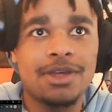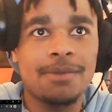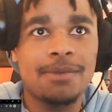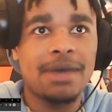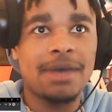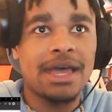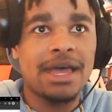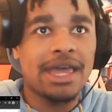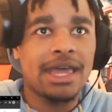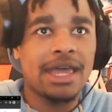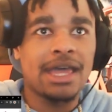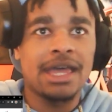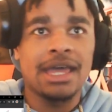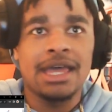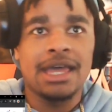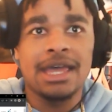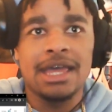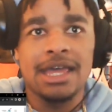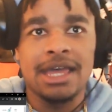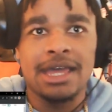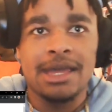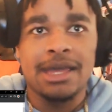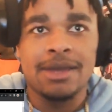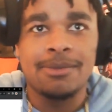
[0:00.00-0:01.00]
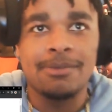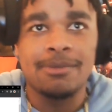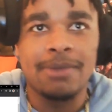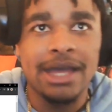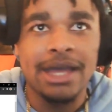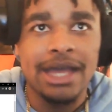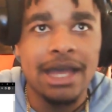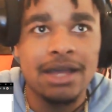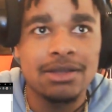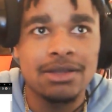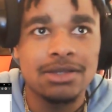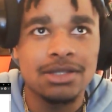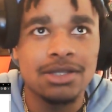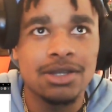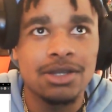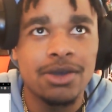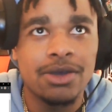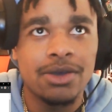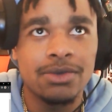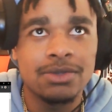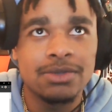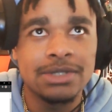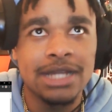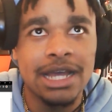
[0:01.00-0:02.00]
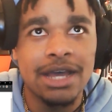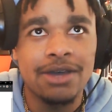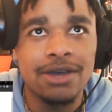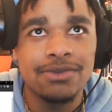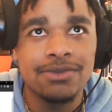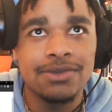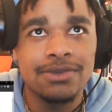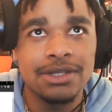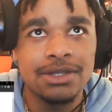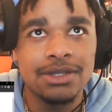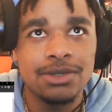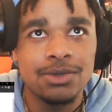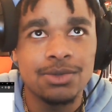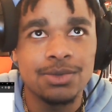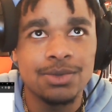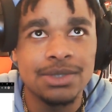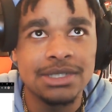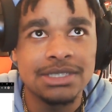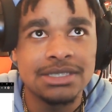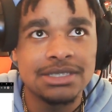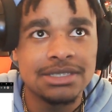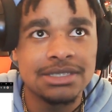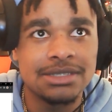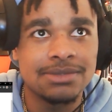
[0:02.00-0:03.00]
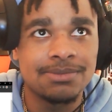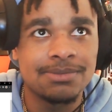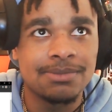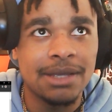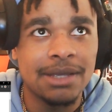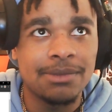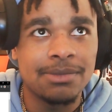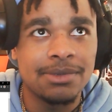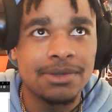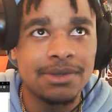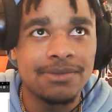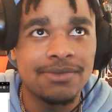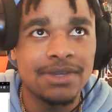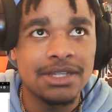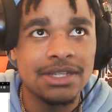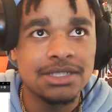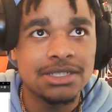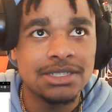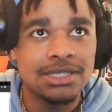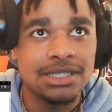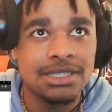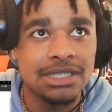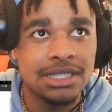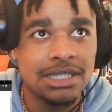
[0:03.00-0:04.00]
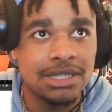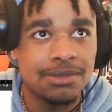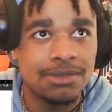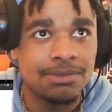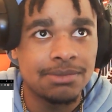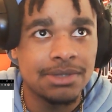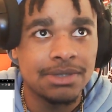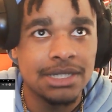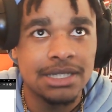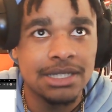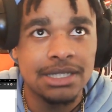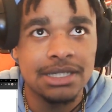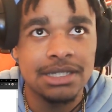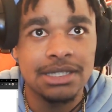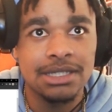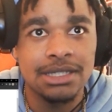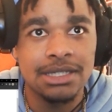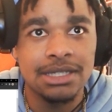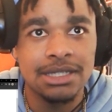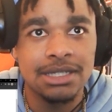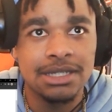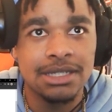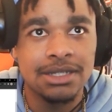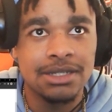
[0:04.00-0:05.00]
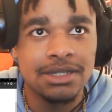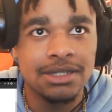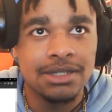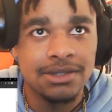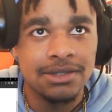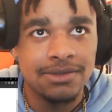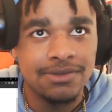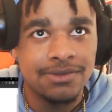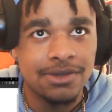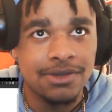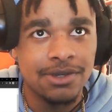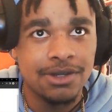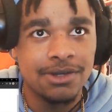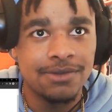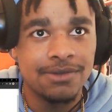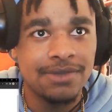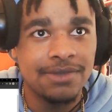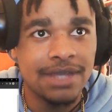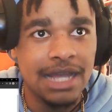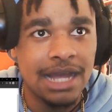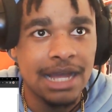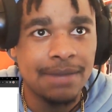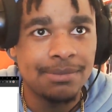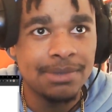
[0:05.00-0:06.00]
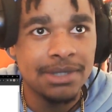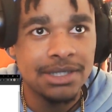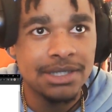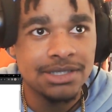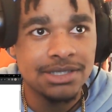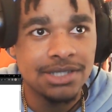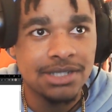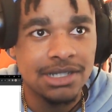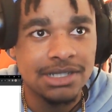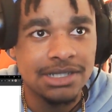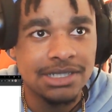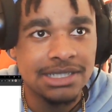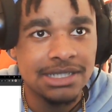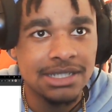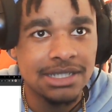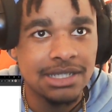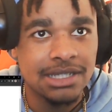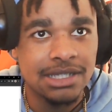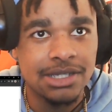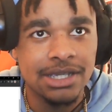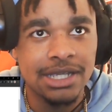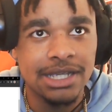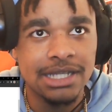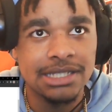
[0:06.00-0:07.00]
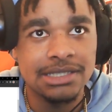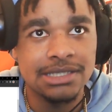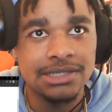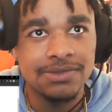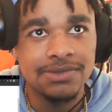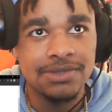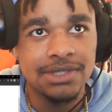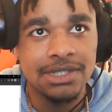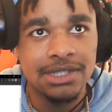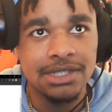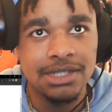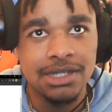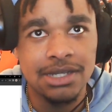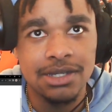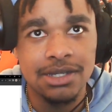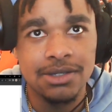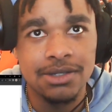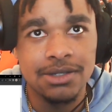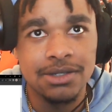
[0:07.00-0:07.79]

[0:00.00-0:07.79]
It might have to go down for legal reasons, maybe eventually. But for all the VIPs, y'all see a crazy video.